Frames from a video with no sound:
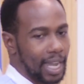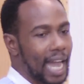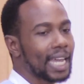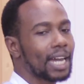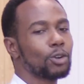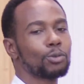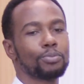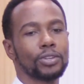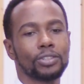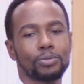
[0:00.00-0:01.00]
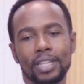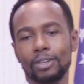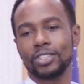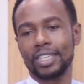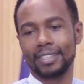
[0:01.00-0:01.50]
I cannot preach
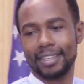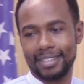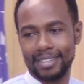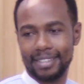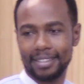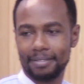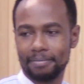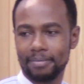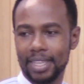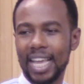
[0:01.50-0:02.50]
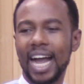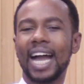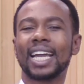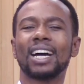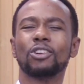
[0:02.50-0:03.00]
without Jesus.
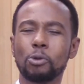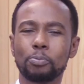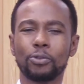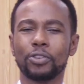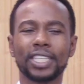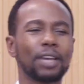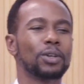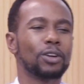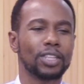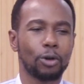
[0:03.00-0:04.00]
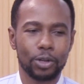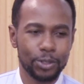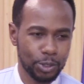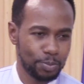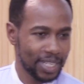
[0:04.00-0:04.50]
I cannot prophesy without the Holy
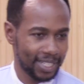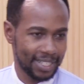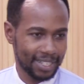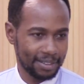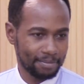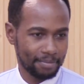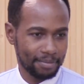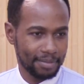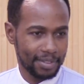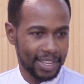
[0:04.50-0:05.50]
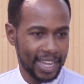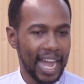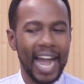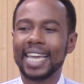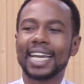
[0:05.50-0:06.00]
Spirit.
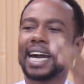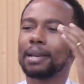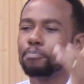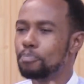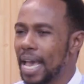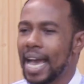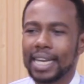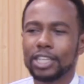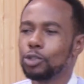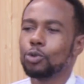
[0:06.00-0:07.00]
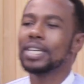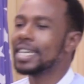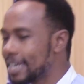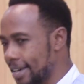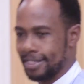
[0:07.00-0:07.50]
I can barely do
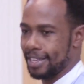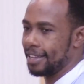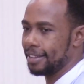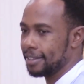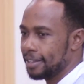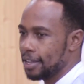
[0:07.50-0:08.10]
nothing